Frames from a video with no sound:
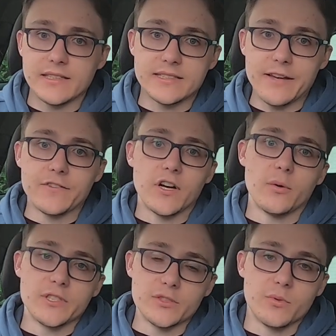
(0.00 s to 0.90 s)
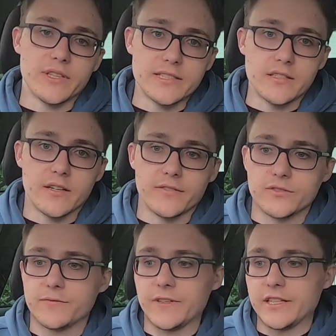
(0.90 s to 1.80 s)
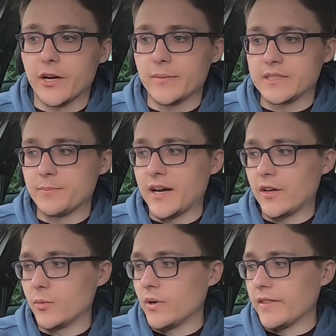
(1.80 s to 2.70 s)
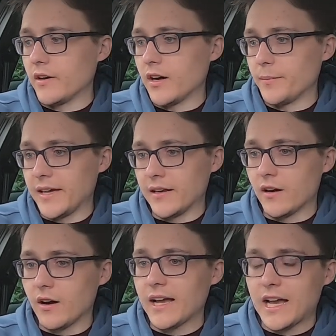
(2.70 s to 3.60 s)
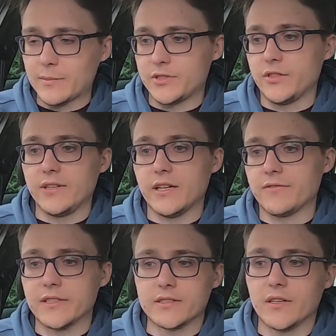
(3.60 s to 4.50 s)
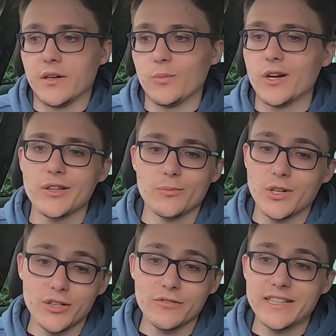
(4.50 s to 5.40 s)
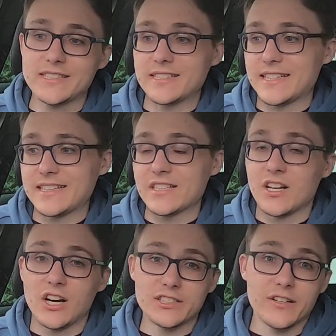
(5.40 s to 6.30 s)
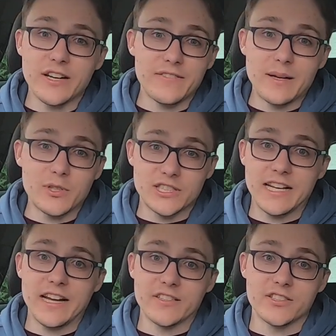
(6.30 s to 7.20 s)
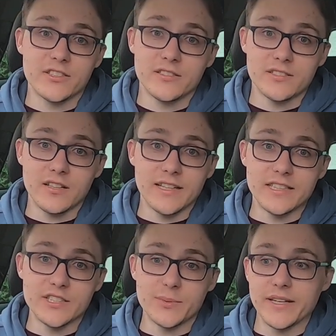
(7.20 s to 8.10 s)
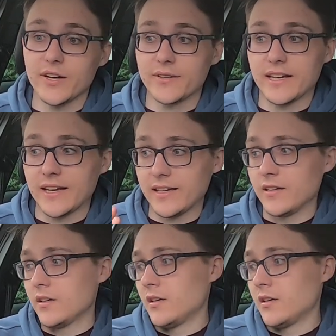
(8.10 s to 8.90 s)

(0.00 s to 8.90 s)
the 7R, which is what this kind of video is about, the one that I'm in, I absolutely love this car. One of the reasons is I don't have that much cash sunk into it. Okay,